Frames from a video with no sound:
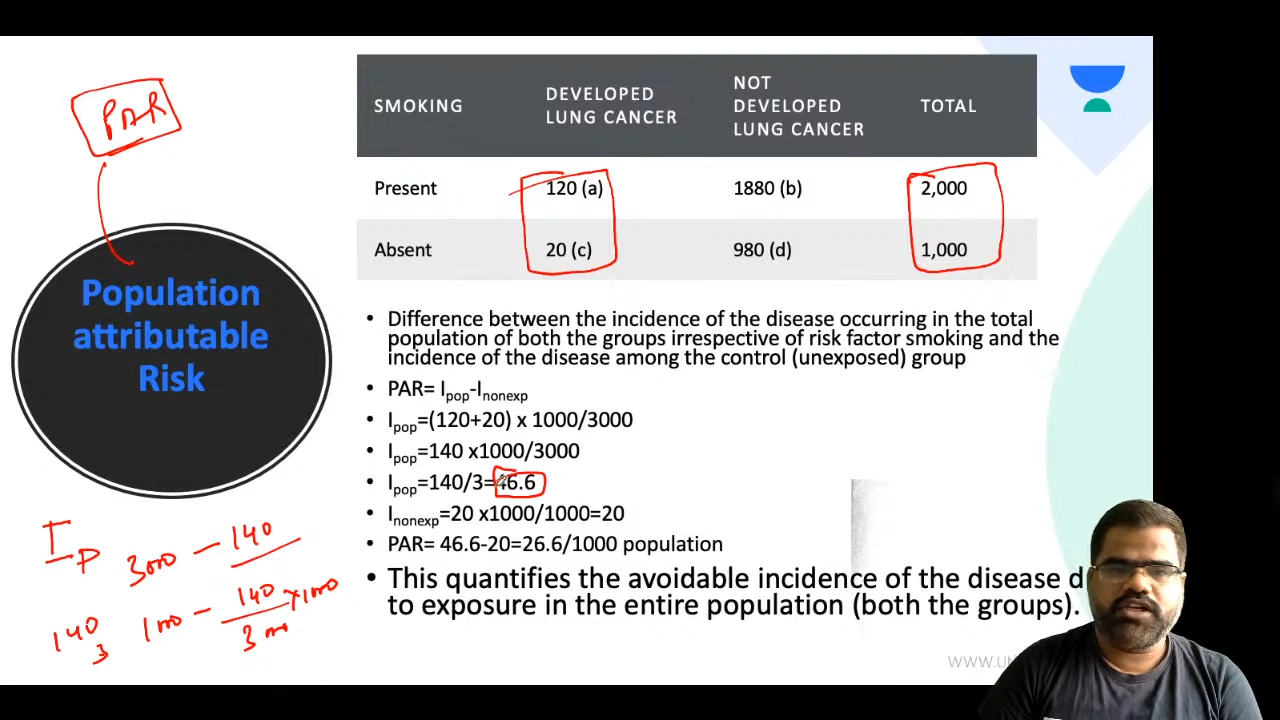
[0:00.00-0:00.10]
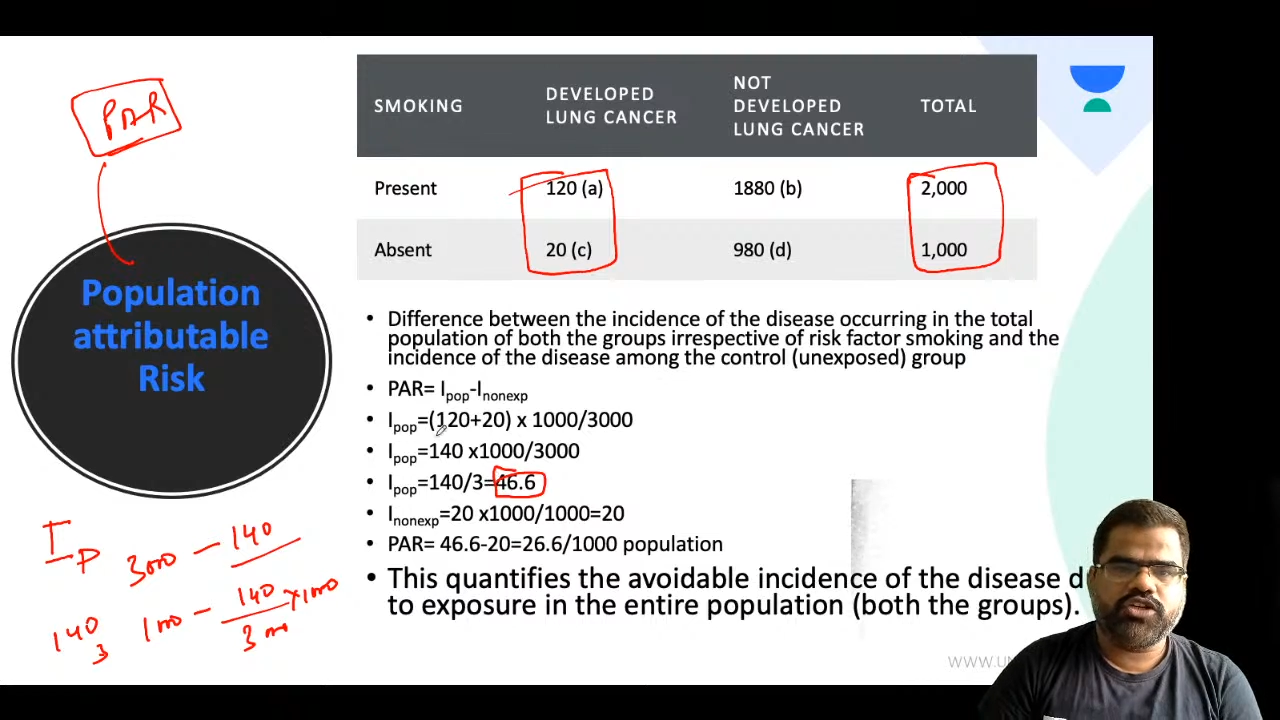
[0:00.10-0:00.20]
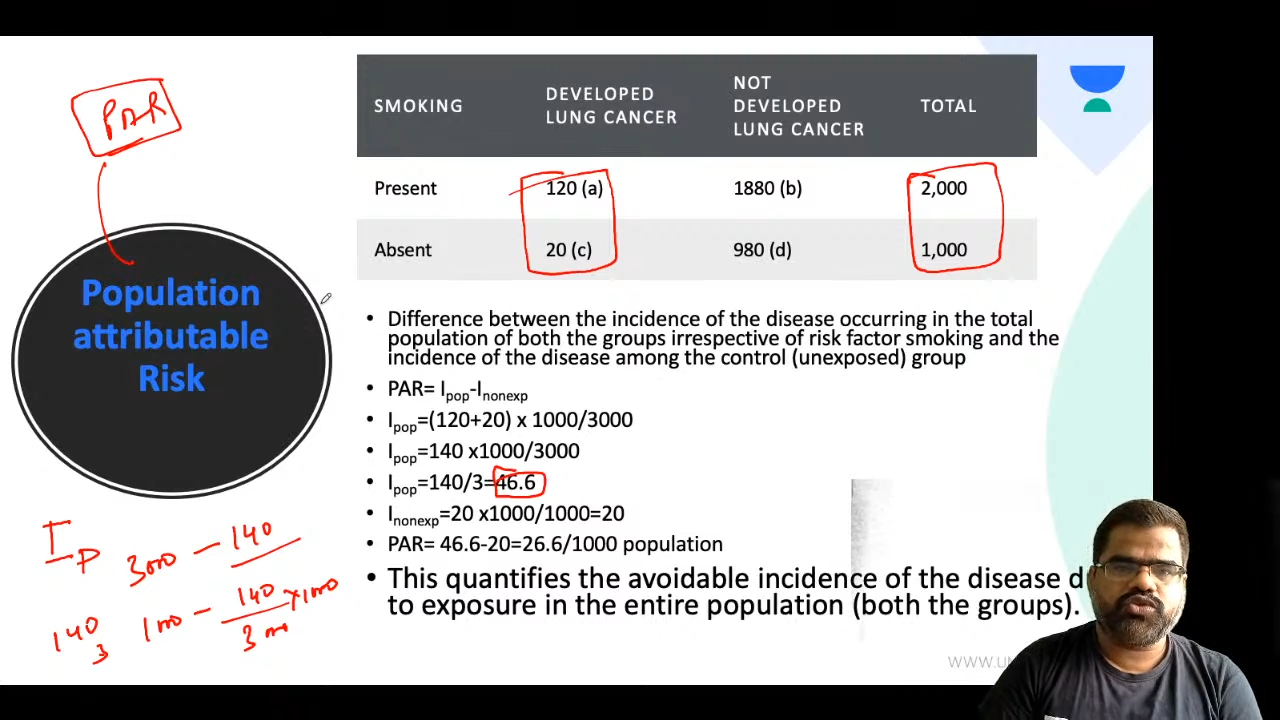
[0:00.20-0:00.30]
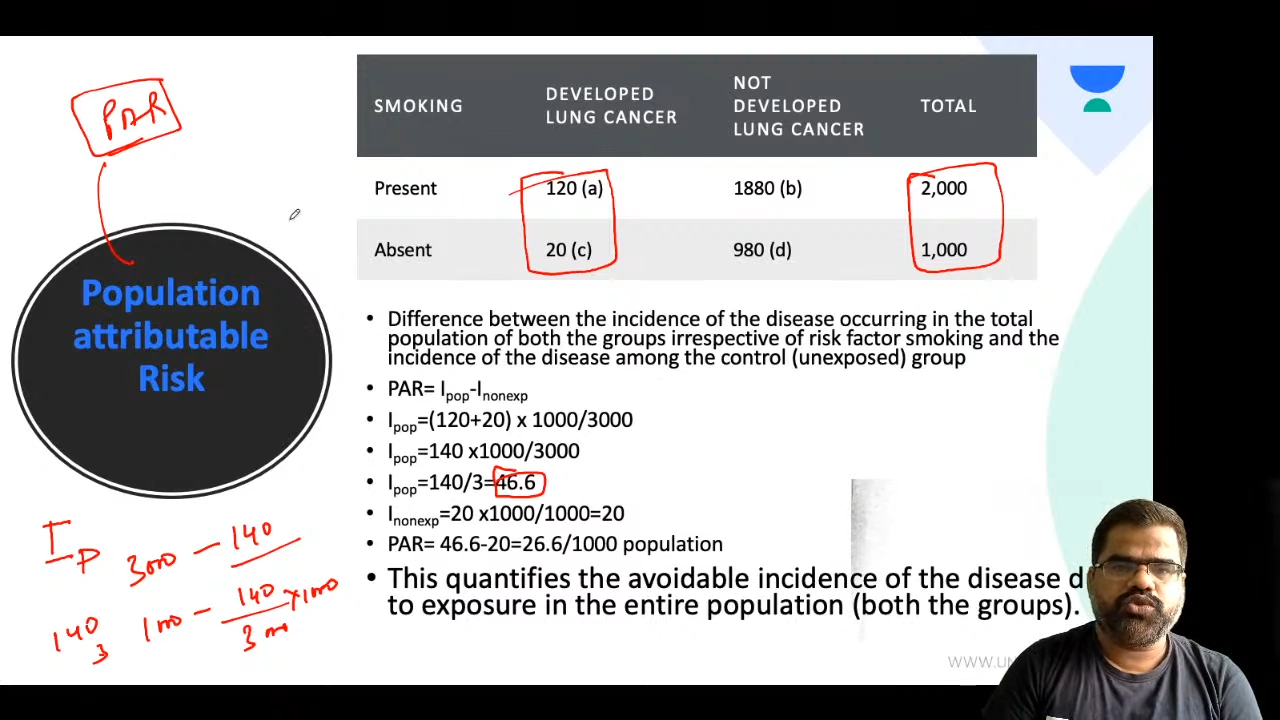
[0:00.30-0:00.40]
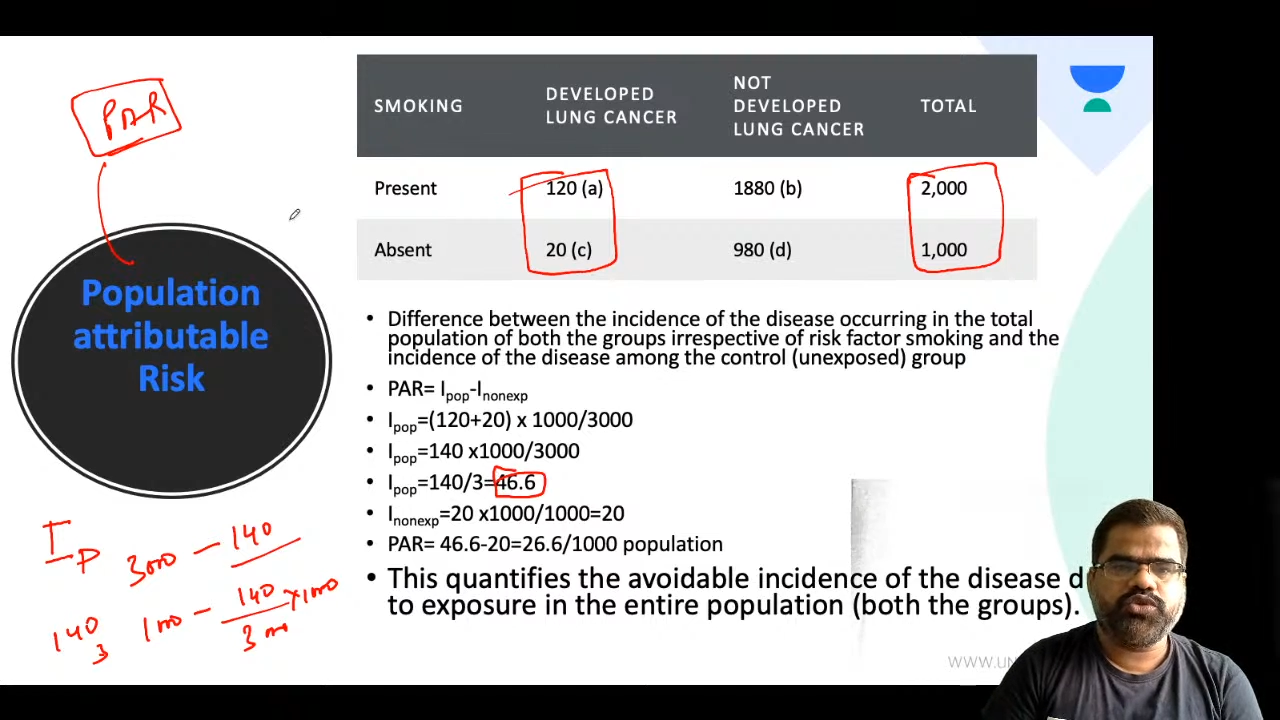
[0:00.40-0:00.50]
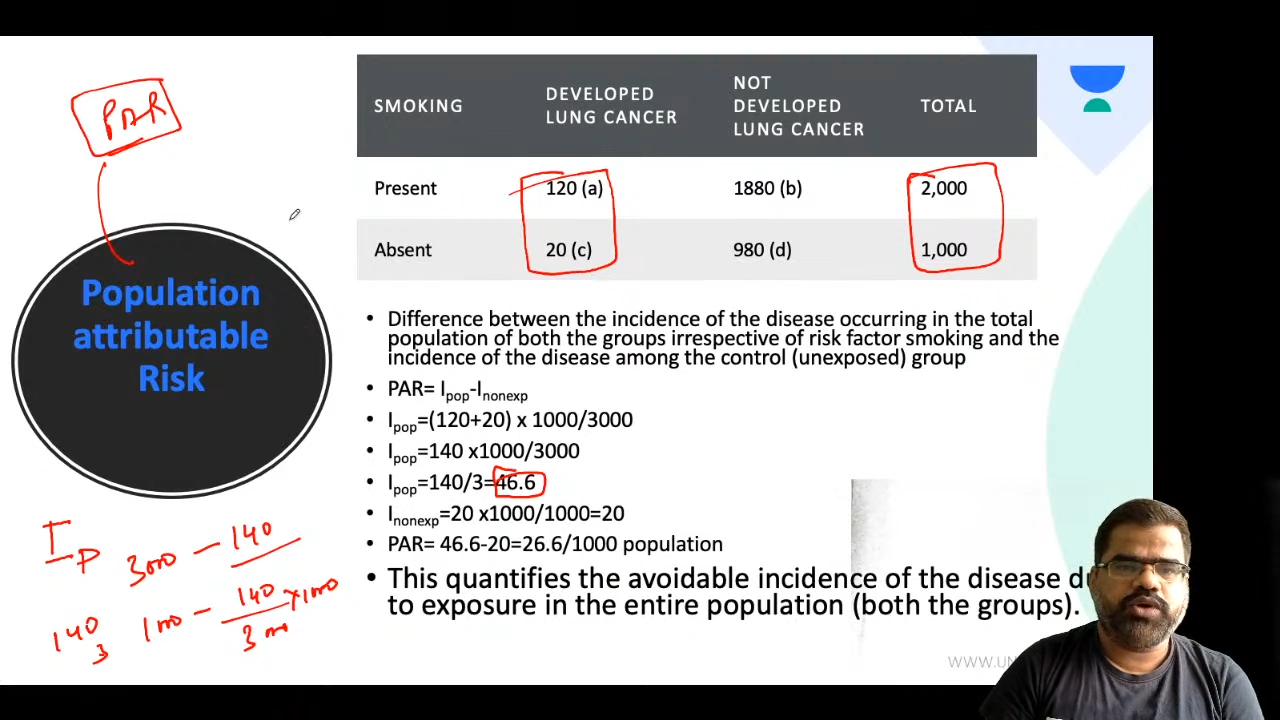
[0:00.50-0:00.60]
So you